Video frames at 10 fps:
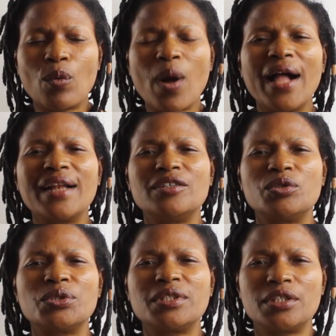while
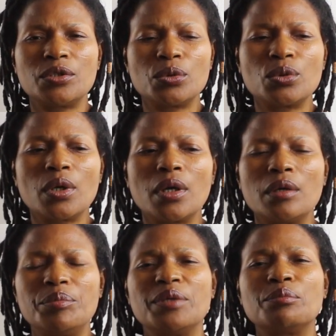you're still
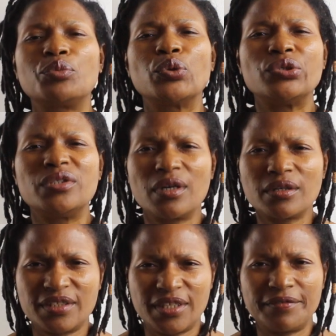being
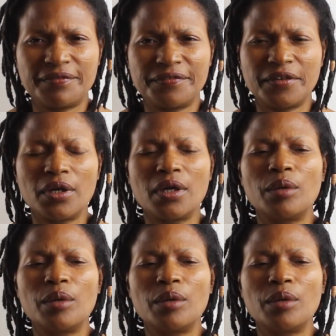productive.